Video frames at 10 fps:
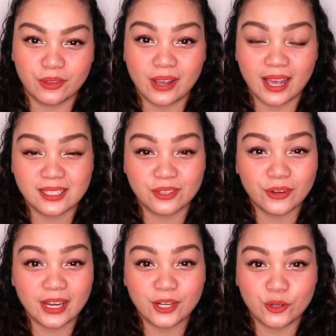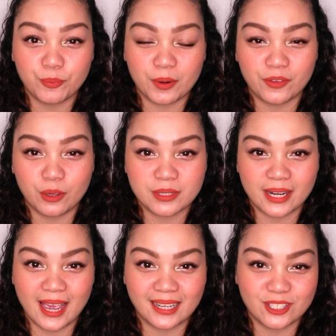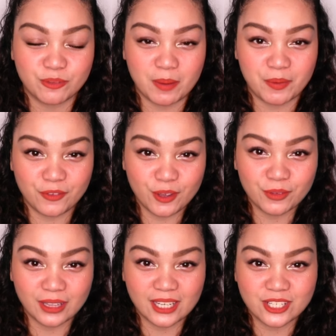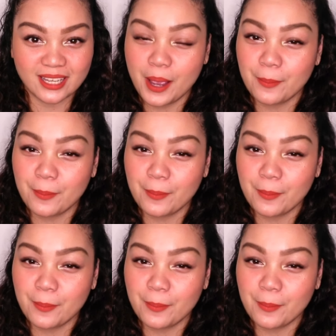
guys three new perfumes that I added to my perfume collection.